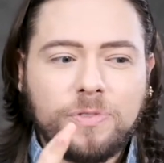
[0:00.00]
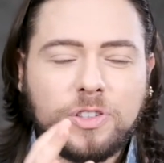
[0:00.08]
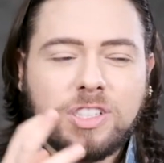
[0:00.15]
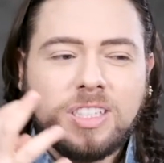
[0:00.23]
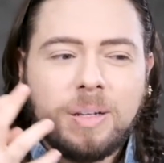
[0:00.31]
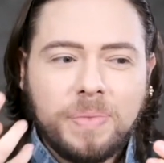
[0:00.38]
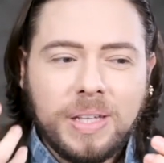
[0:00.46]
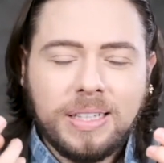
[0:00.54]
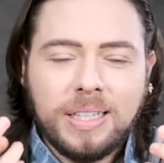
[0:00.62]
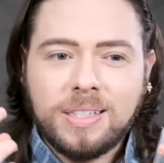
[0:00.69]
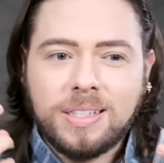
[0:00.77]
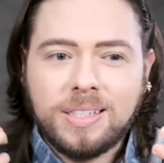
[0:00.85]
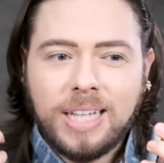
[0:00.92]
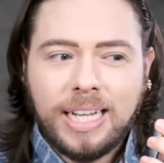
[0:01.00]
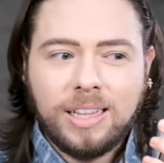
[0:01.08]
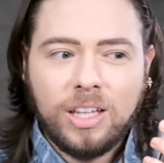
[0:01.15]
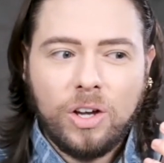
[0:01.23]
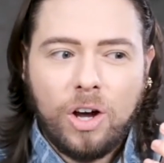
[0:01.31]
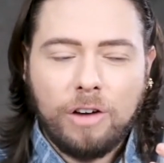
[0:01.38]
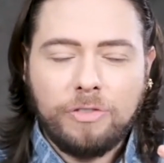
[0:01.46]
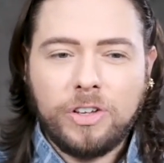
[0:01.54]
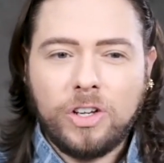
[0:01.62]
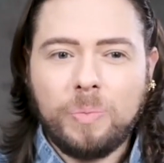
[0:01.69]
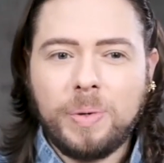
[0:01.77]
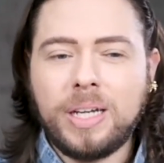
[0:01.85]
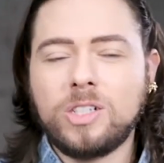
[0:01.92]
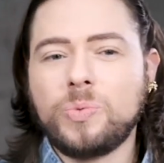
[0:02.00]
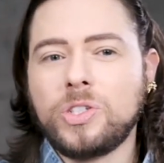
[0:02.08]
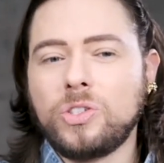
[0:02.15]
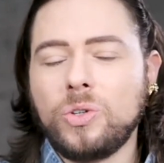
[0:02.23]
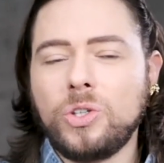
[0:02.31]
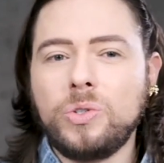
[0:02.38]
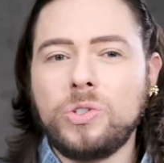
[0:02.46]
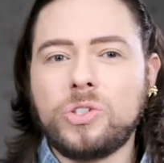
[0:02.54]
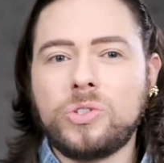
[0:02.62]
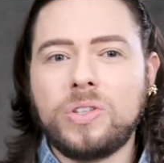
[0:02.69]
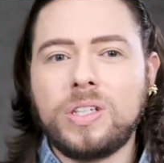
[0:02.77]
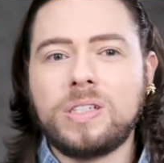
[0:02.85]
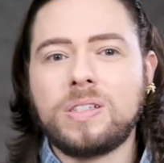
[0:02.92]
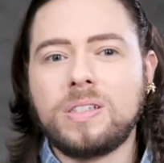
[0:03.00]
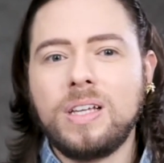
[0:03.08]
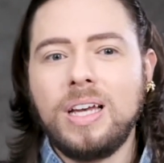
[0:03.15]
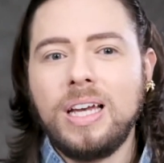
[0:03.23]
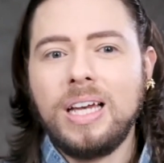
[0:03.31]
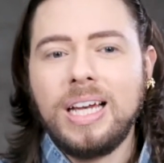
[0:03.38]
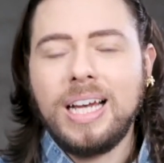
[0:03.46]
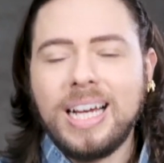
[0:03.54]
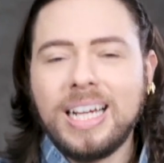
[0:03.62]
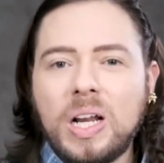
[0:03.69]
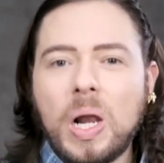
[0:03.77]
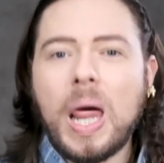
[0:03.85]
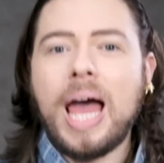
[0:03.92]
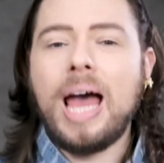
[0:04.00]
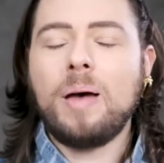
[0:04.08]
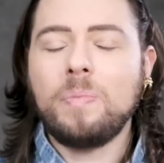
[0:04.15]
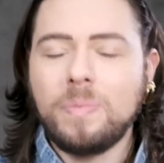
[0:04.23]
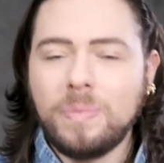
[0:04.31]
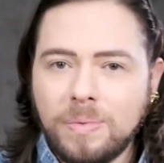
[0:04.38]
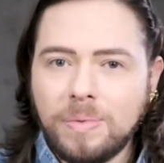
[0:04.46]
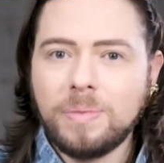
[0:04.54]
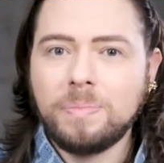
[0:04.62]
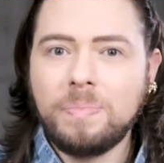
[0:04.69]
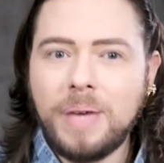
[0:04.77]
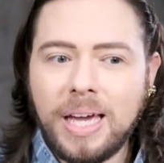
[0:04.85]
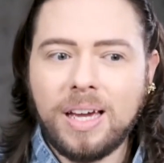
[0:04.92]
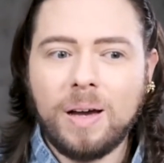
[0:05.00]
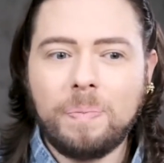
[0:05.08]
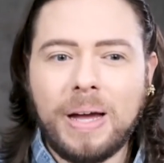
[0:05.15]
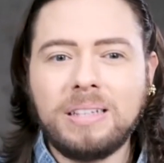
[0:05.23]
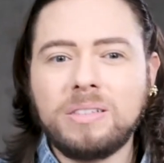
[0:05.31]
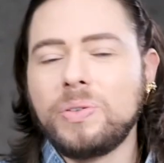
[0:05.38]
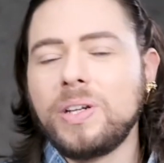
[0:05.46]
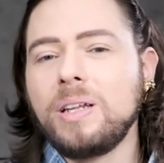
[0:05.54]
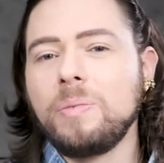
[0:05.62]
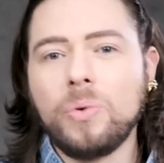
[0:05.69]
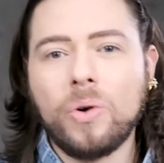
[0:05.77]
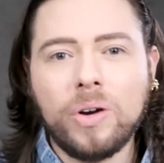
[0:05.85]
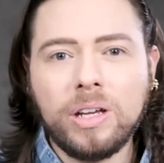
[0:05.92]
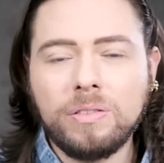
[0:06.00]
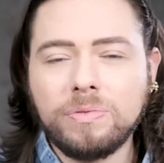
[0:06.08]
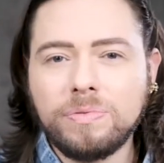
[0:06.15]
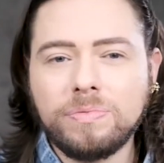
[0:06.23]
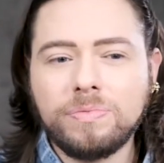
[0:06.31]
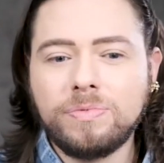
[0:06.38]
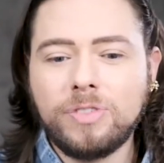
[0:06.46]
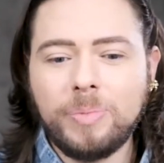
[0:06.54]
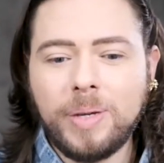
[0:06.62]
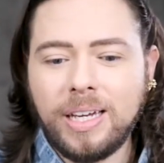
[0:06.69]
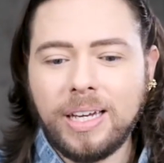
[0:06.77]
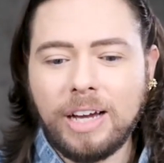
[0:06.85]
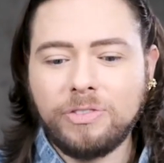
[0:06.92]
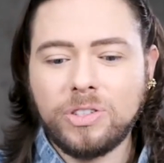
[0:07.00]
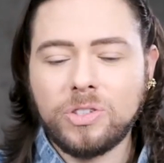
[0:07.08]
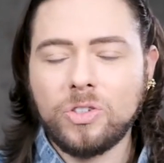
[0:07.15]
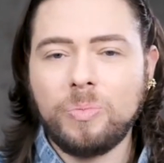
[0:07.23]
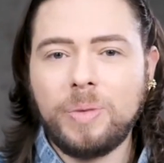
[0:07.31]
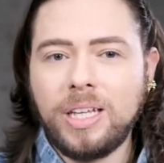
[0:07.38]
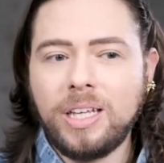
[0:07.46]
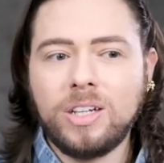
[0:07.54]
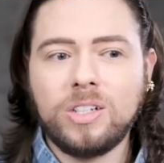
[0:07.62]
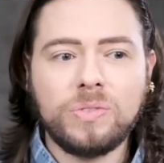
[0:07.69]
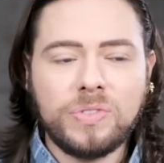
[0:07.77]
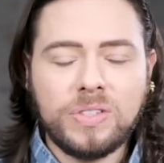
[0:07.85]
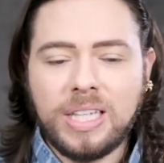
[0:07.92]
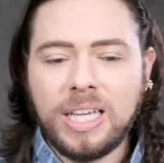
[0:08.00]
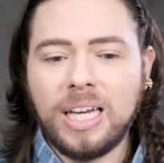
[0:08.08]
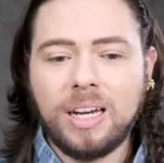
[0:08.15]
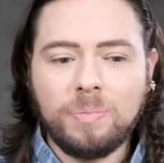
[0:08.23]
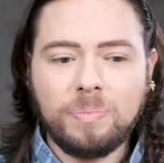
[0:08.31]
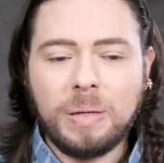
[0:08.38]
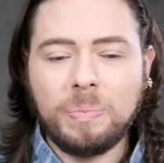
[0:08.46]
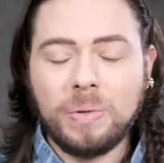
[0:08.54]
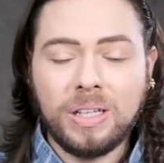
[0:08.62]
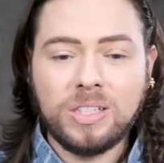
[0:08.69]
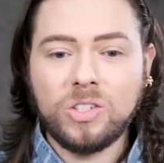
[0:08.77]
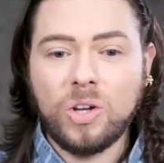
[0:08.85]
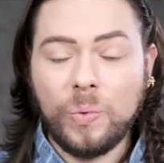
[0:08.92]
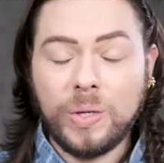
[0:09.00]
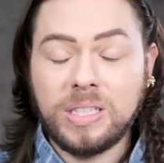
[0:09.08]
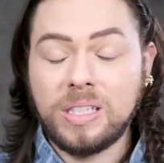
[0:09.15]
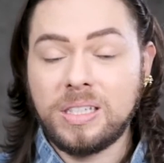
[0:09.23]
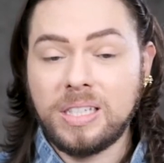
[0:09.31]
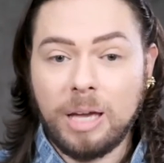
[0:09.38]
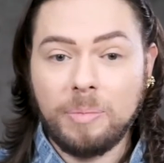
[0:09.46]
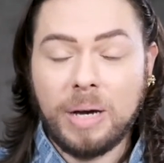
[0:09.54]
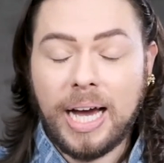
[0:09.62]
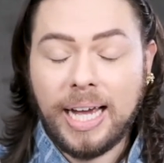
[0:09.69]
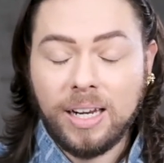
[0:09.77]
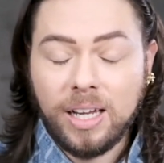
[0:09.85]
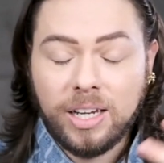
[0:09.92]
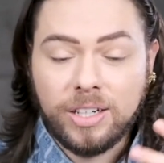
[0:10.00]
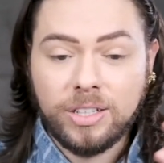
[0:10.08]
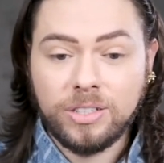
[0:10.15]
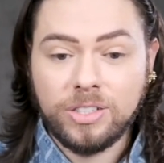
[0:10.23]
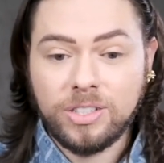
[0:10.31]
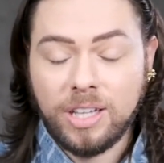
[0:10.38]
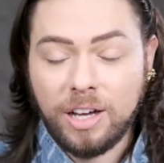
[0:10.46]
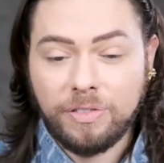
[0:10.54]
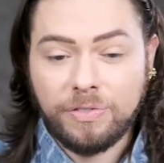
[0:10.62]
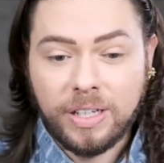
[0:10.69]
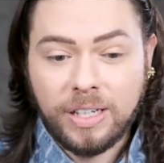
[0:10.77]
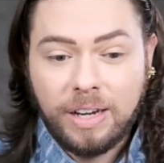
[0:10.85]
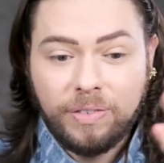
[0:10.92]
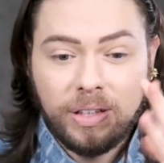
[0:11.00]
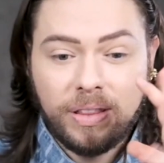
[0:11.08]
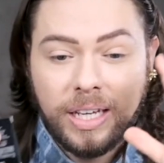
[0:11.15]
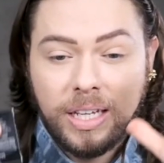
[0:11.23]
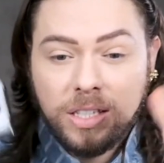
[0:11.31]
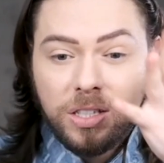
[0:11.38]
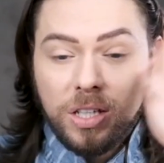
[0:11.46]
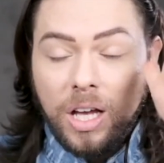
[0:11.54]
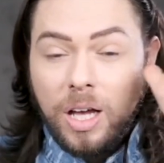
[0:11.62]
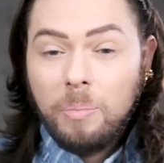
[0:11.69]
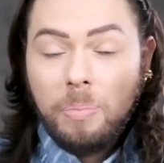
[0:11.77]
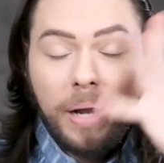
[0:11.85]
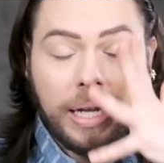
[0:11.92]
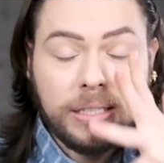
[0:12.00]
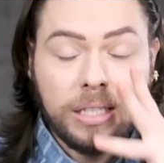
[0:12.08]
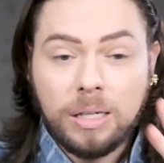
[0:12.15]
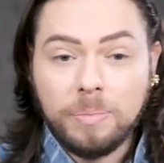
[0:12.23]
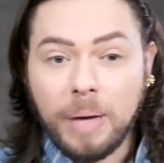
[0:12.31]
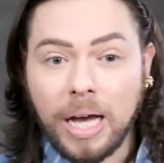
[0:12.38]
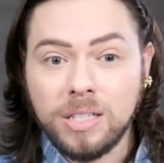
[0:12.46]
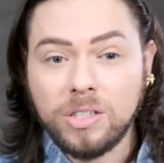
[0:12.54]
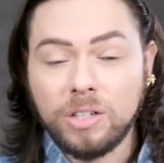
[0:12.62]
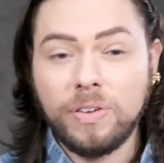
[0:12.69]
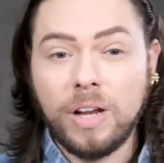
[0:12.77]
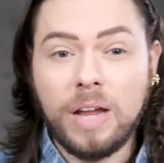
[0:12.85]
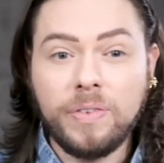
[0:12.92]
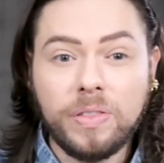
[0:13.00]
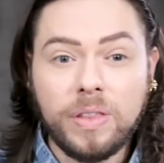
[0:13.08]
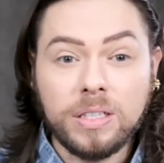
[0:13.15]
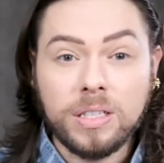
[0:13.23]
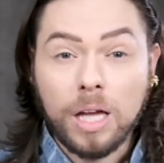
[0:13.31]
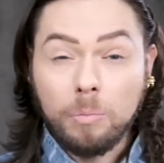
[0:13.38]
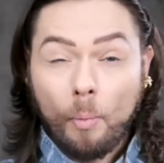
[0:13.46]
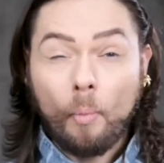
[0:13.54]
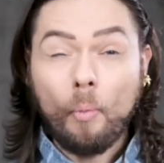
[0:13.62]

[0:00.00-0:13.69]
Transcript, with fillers: something that's slightly off, you know, because we're so used to this glam makeup. It's really boring for me after so many years of seeing it on people. It's always the same highlighter stuff and everything is blended in masterful and everything is like